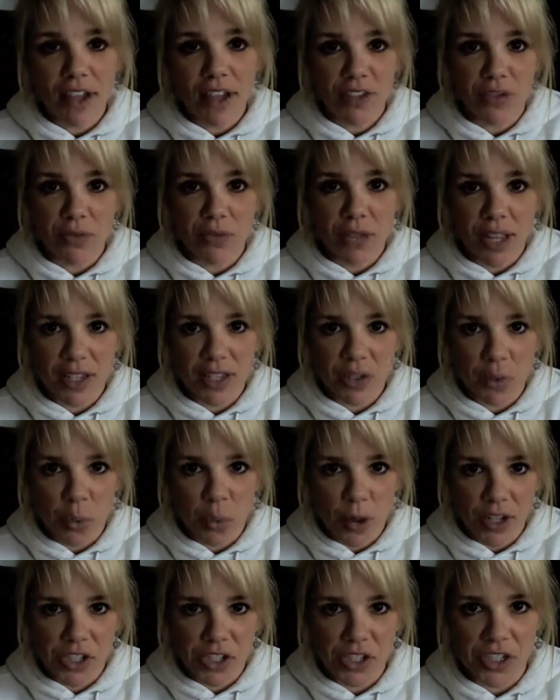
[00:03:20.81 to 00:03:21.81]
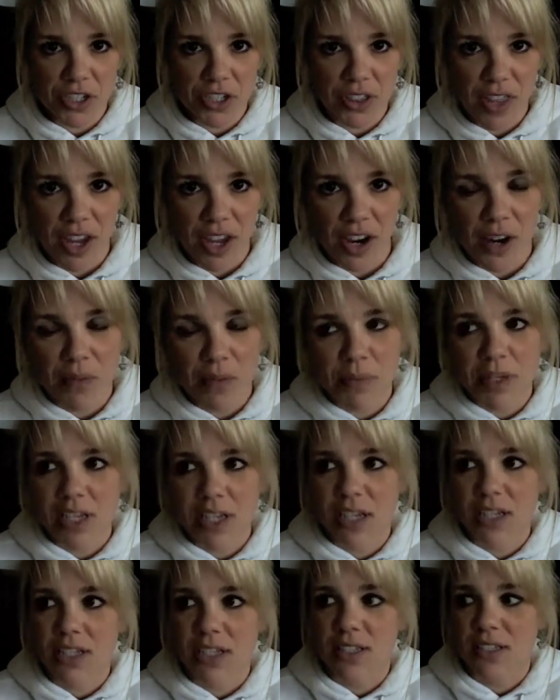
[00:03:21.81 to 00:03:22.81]
I do like to watch her there
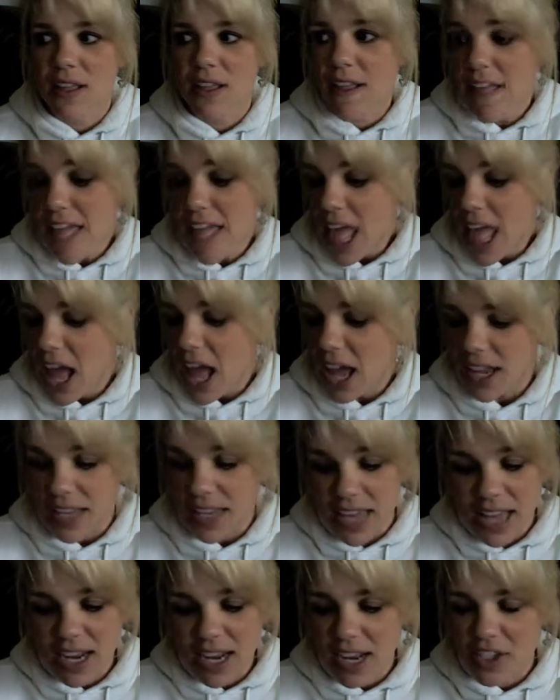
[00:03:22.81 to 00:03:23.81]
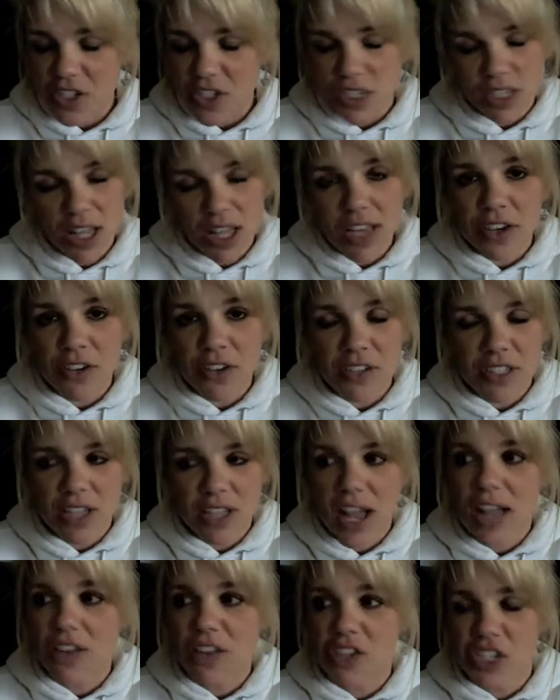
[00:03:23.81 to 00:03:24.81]
because, again, I just like her
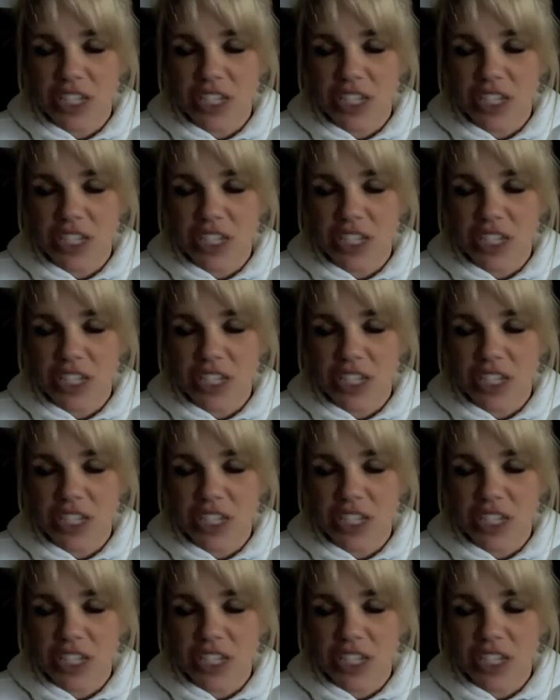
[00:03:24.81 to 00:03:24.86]
style.